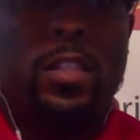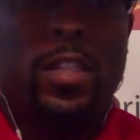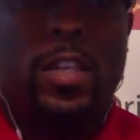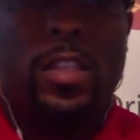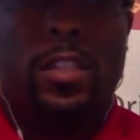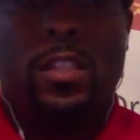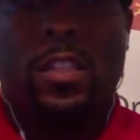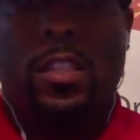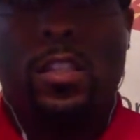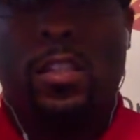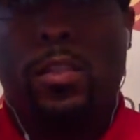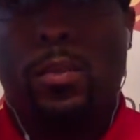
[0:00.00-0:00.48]

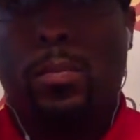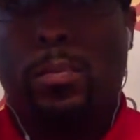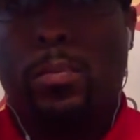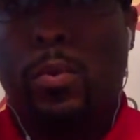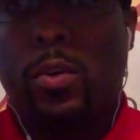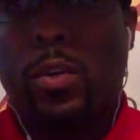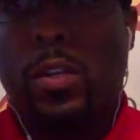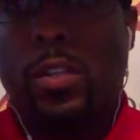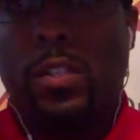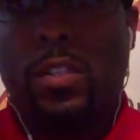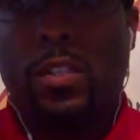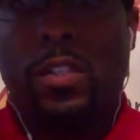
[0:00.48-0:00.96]
just in
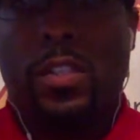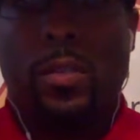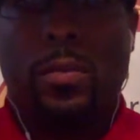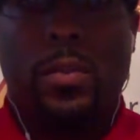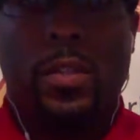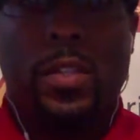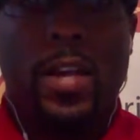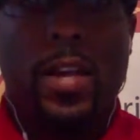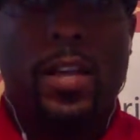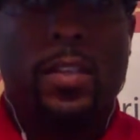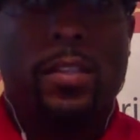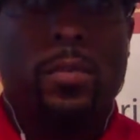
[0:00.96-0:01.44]
support to see
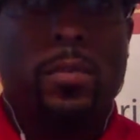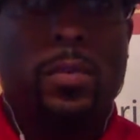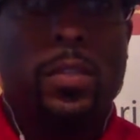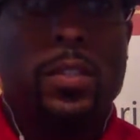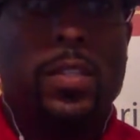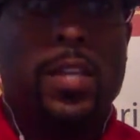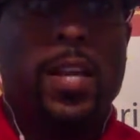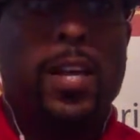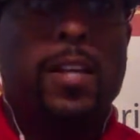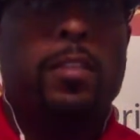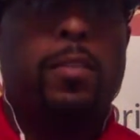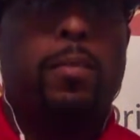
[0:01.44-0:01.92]
what
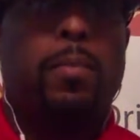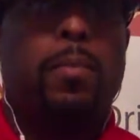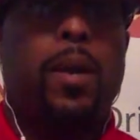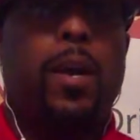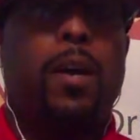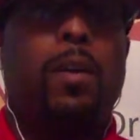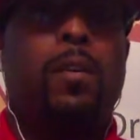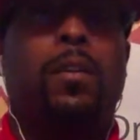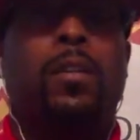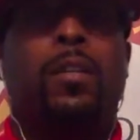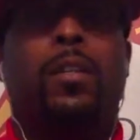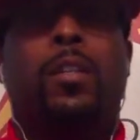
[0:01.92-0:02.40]
that's
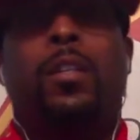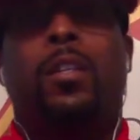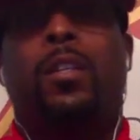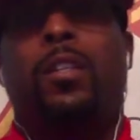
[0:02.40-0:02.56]
about.